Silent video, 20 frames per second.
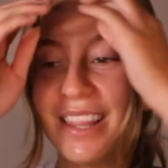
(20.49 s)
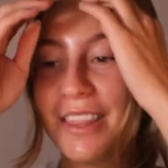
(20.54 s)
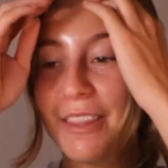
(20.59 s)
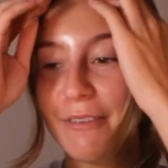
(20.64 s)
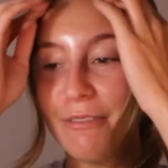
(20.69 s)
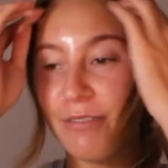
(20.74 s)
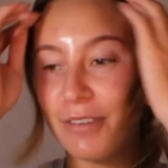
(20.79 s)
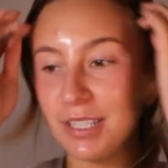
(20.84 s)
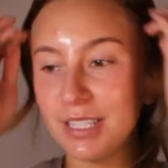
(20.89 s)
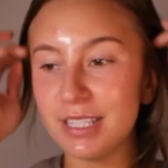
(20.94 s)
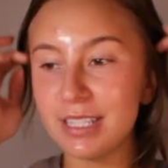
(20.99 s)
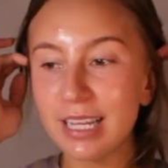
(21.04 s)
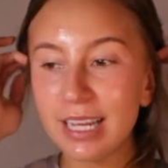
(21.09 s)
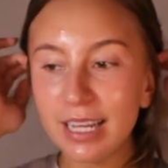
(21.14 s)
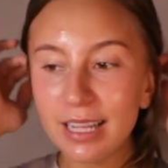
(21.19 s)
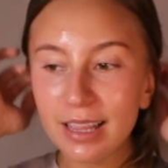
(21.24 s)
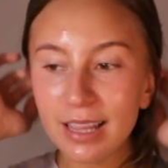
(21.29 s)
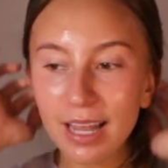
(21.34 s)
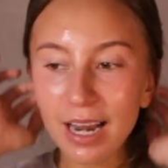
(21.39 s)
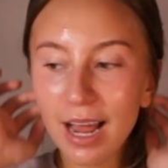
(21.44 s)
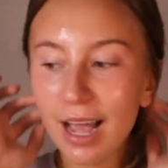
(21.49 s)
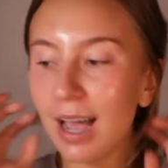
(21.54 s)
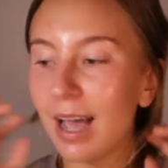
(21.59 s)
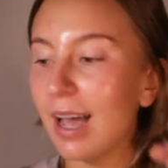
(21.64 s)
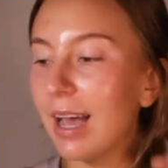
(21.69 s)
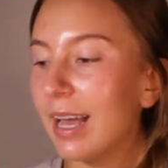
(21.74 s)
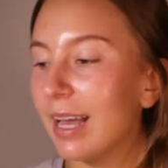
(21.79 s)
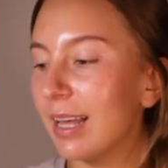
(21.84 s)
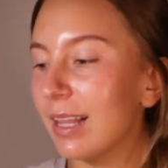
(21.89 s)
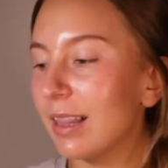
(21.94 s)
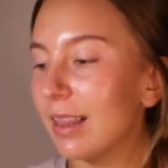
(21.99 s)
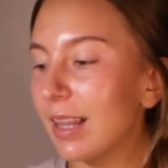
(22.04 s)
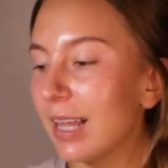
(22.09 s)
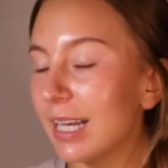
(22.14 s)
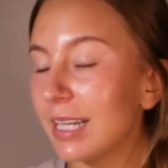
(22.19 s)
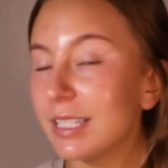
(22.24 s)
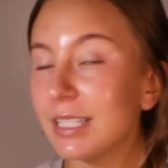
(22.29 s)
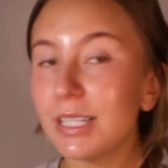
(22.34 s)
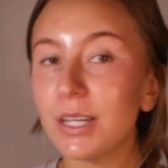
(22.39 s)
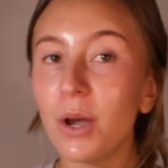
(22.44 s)
The first thing that I
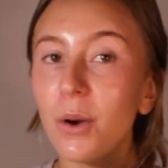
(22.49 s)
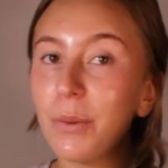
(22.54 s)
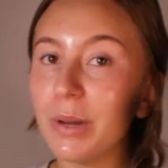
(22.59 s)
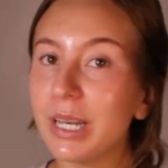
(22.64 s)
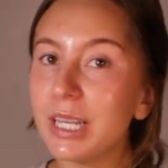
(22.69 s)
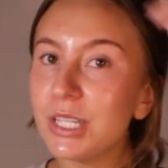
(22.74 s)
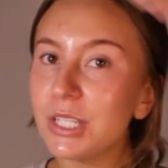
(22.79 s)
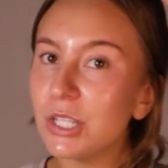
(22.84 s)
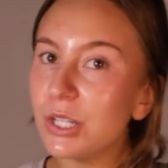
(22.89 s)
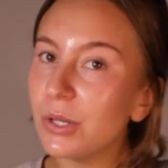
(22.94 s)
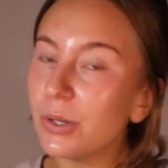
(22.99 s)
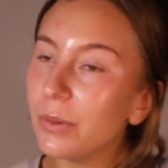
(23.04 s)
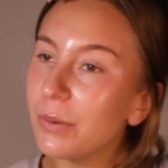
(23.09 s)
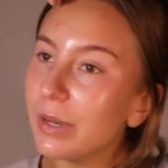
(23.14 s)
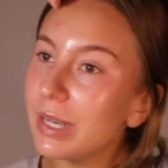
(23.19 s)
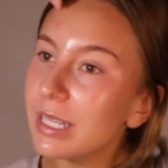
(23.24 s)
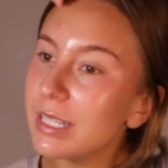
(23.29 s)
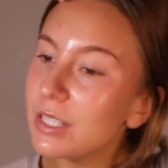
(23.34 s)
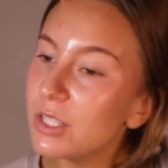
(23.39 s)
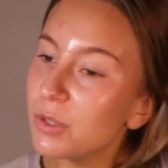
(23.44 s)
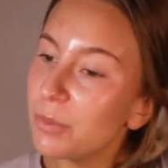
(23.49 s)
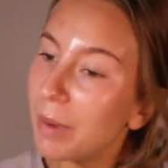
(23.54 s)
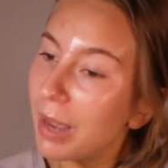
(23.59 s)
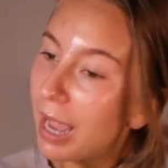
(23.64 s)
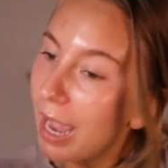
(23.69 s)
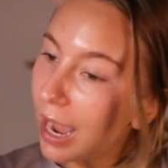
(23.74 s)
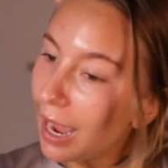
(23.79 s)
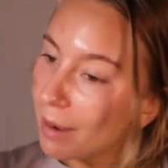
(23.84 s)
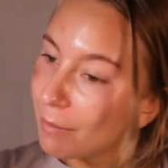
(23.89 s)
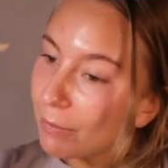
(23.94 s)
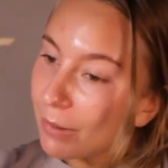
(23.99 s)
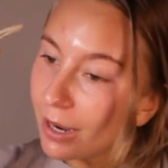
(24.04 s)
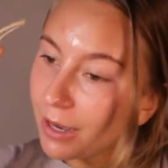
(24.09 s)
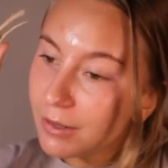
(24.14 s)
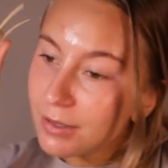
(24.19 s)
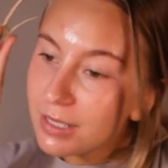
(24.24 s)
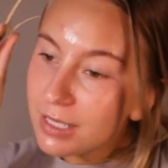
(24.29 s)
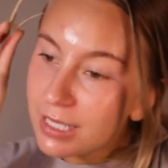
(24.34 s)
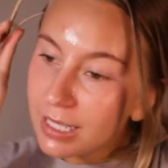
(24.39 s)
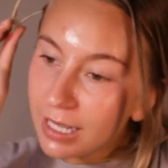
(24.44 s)
like to go in and do is do my
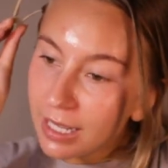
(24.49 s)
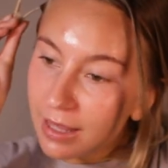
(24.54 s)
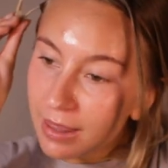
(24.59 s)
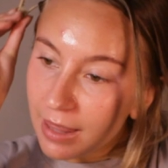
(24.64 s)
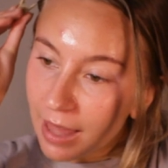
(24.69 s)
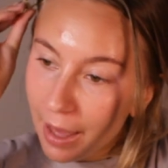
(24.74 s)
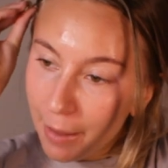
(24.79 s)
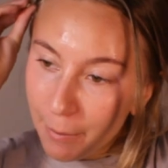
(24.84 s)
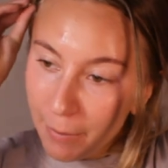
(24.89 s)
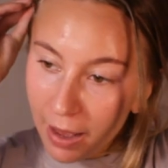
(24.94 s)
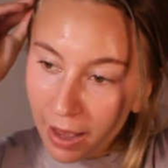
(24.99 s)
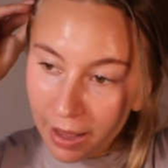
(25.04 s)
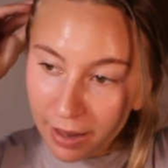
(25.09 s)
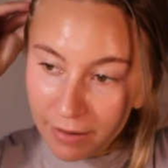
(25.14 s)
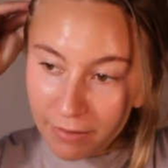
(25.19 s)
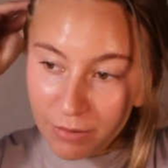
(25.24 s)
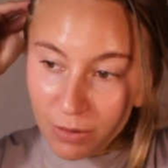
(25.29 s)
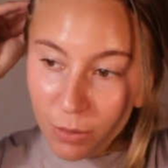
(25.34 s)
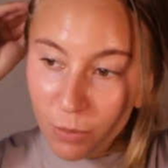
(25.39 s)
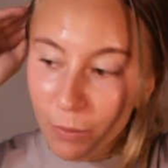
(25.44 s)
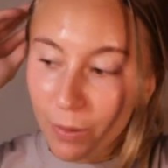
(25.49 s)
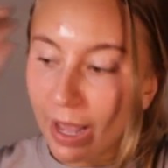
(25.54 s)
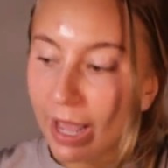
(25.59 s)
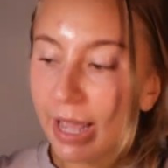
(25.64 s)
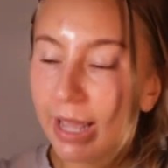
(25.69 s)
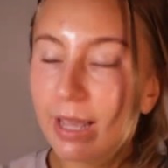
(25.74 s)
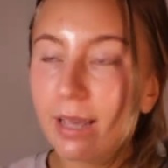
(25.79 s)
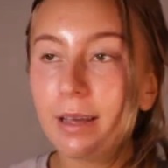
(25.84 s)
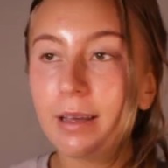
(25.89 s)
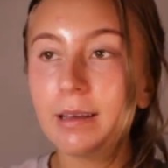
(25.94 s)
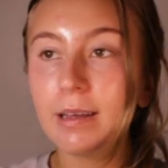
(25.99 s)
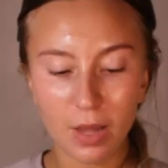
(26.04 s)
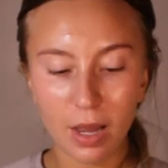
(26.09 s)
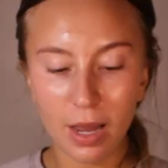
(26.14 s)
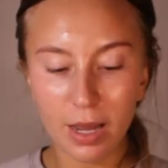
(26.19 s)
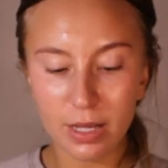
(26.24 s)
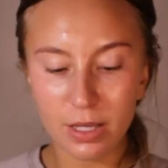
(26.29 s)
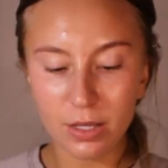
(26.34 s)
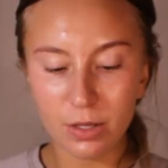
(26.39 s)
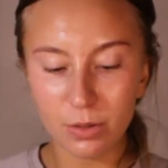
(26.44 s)
eyebrows to get them out of the way.
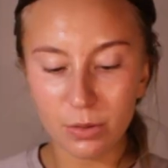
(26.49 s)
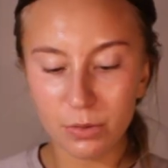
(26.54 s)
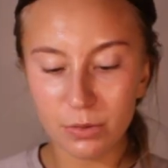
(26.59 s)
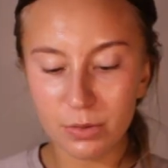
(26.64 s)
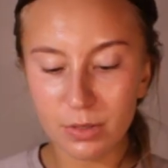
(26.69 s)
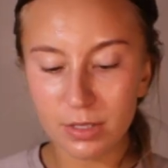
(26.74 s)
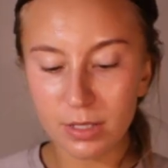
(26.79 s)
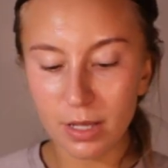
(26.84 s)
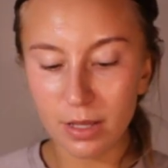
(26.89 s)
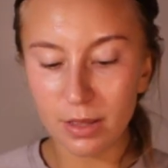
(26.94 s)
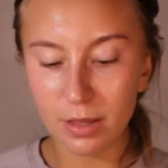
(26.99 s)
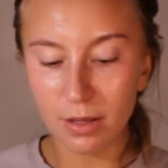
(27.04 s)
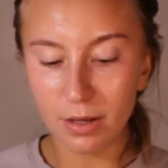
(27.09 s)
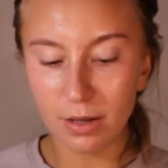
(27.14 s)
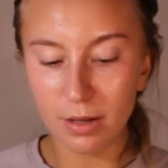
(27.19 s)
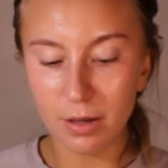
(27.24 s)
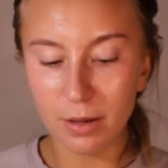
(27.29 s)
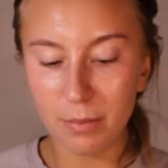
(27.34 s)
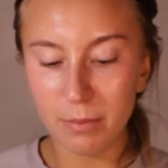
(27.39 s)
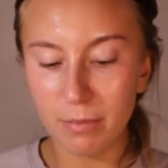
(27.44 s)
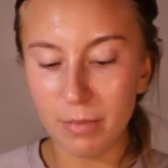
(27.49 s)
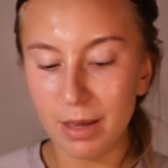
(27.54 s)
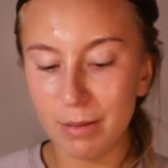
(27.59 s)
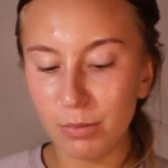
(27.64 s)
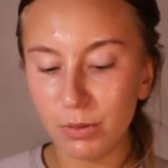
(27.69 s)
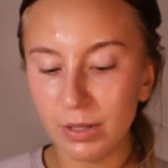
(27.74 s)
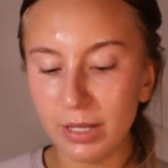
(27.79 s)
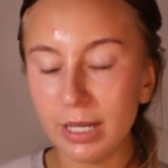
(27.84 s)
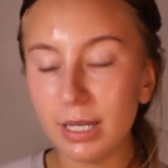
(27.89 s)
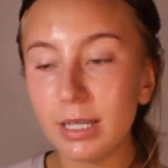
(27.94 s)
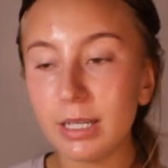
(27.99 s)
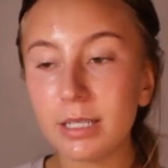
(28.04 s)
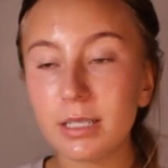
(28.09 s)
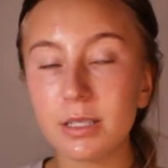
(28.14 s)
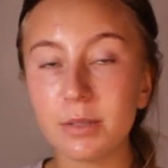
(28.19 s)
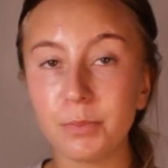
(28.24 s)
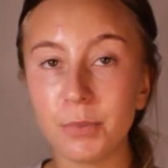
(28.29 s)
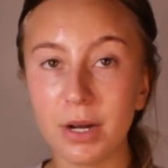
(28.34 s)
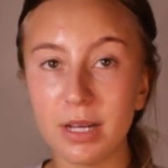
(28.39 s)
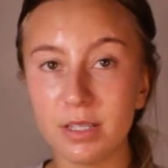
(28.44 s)
I use the Maybelline
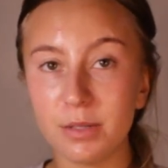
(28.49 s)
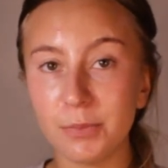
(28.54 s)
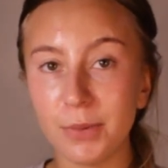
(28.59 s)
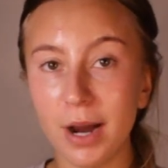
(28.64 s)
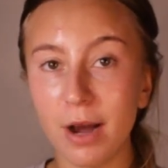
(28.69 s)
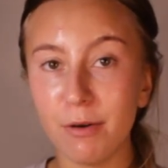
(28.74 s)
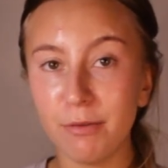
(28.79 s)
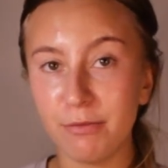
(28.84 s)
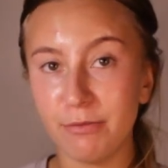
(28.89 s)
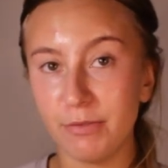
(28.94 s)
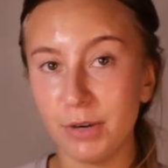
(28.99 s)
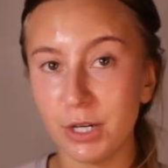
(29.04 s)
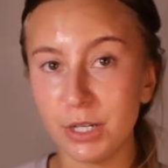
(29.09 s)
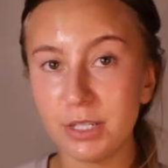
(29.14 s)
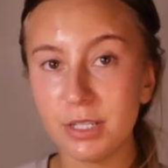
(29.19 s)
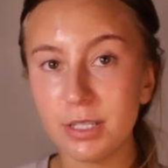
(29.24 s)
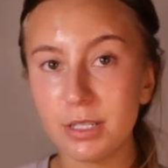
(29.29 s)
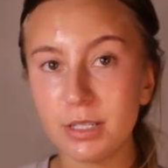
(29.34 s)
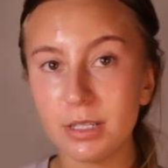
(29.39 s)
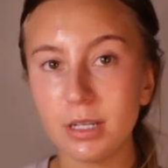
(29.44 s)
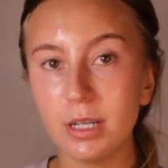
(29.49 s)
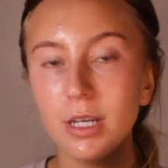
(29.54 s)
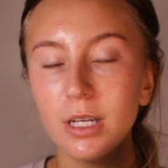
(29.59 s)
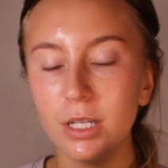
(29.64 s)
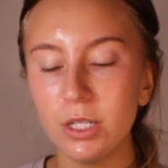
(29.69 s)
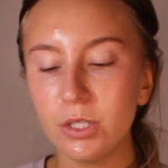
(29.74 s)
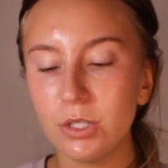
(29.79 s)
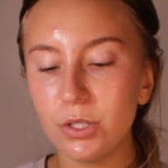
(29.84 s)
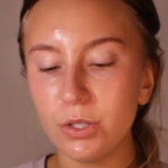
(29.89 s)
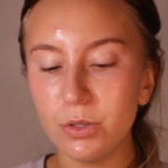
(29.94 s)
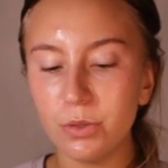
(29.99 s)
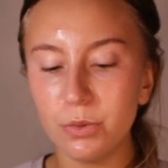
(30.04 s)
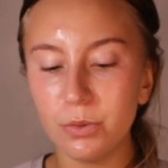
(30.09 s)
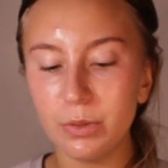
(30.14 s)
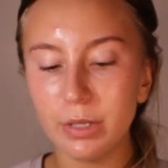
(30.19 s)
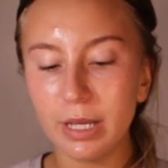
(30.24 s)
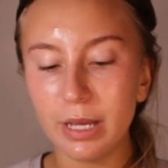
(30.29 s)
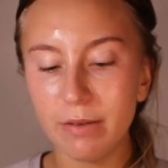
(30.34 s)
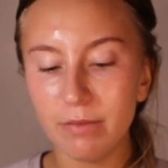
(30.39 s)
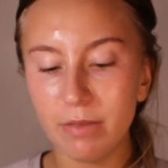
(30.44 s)
Express Brow first
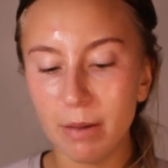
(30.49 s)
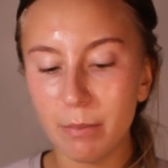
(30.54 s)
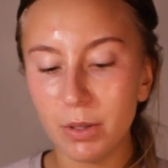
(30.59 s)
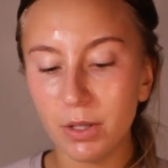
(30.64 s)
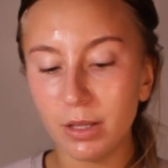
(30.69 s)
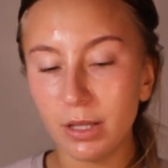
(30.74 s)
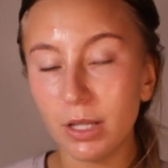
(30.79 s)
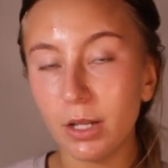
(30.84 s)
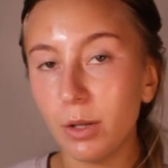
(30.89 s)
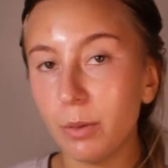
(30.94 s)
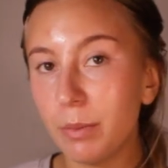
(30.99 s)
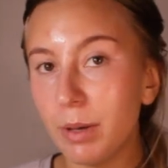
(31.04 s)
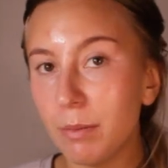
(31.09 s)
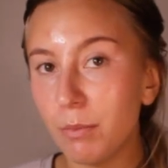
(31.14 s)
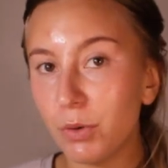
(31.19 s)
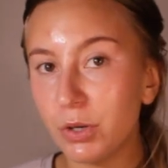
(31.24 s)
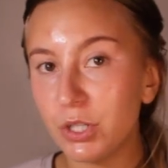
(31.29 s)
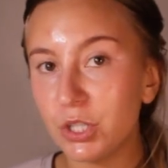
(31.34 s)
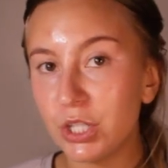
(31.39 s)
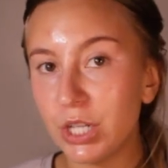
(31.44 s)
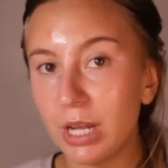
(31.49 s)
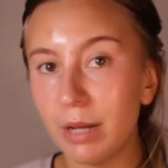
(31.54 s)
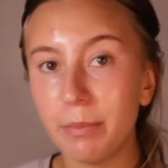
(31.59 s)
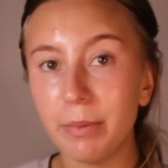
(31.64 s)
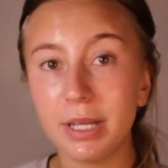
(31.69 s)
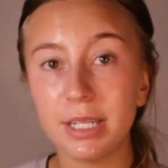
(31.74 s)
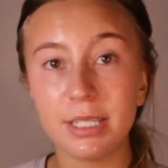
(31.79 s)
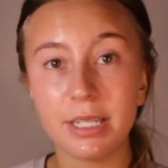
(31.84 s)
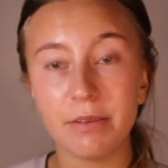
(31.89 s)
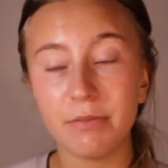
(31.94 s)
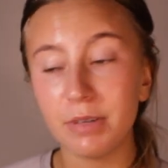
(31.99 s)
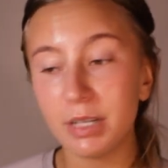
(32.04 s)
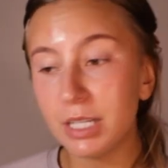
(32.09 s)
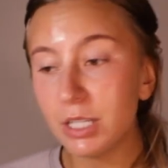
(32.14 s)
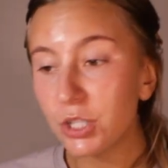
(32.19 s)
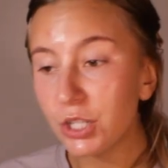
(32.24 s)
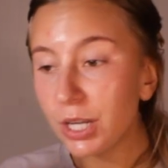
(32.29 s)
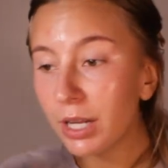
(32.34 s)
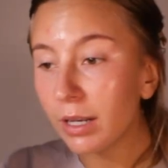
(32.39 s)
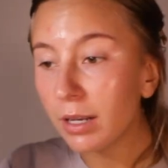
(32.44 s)
to give them a little bit more shape and
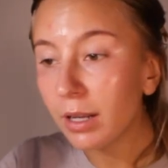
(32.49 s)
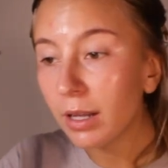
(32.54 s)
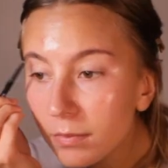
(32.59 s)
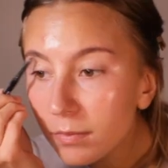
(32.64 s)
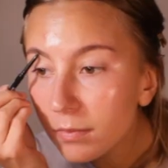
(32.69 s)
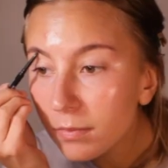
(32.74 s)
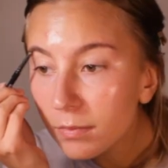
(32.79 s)
definition.